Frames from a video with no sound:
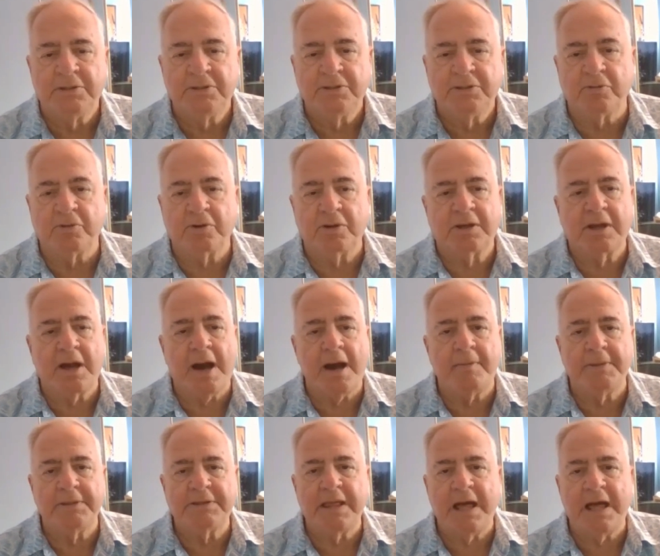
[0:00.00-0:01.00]
So
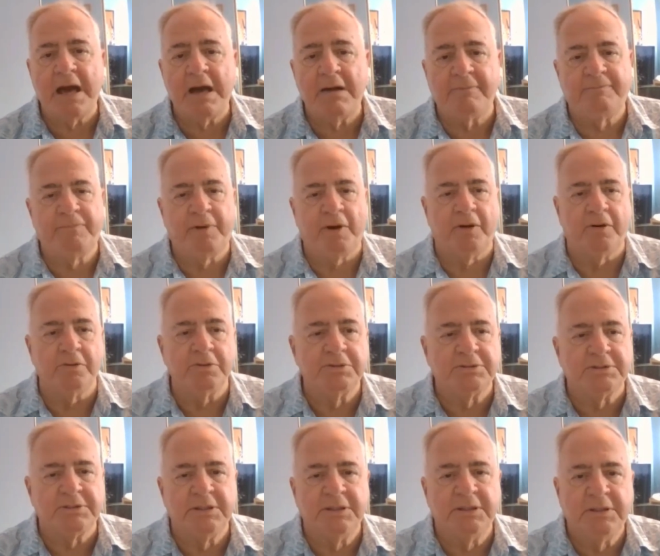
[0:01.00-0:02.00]
calm it down,
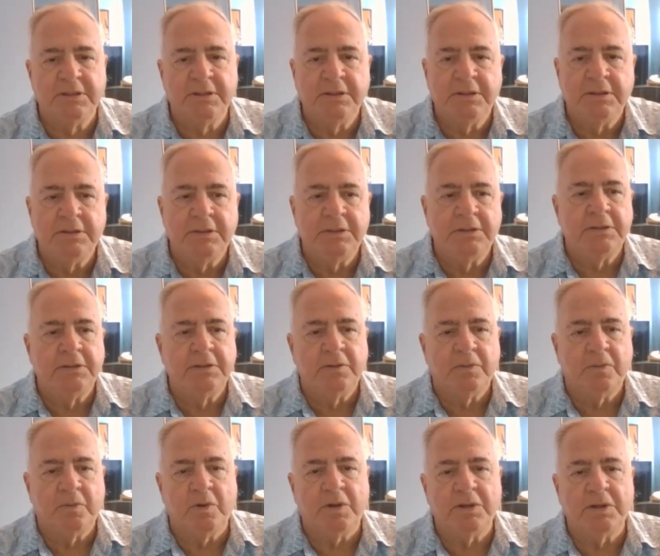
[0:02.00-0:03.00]
folks.
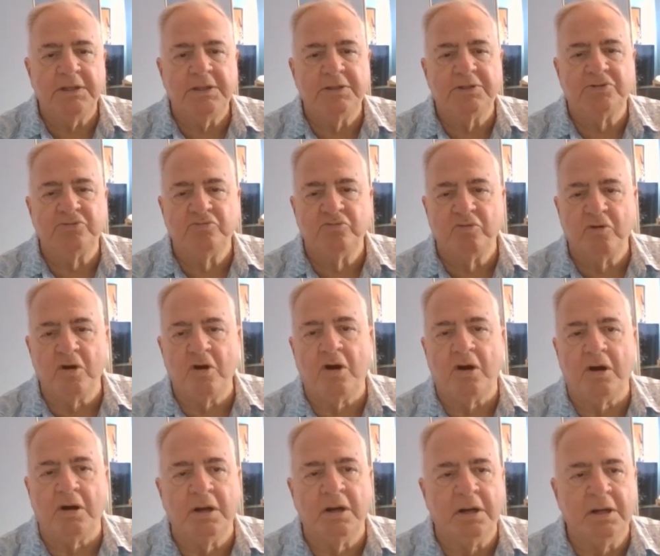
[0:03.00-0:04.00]
What is
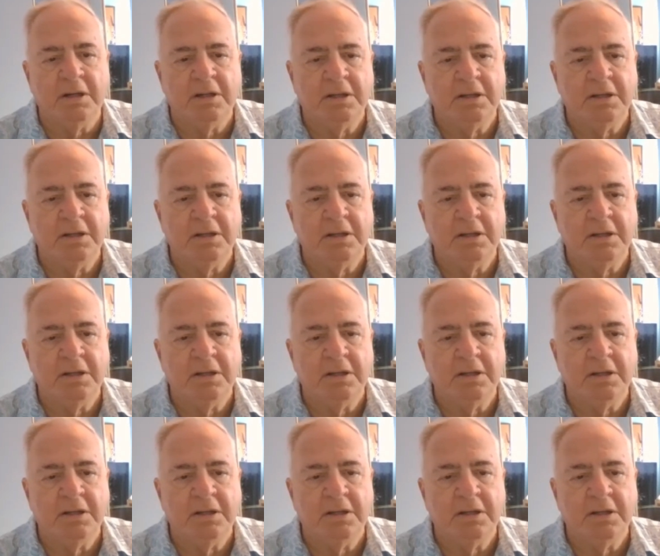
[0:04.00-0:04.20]
wrong?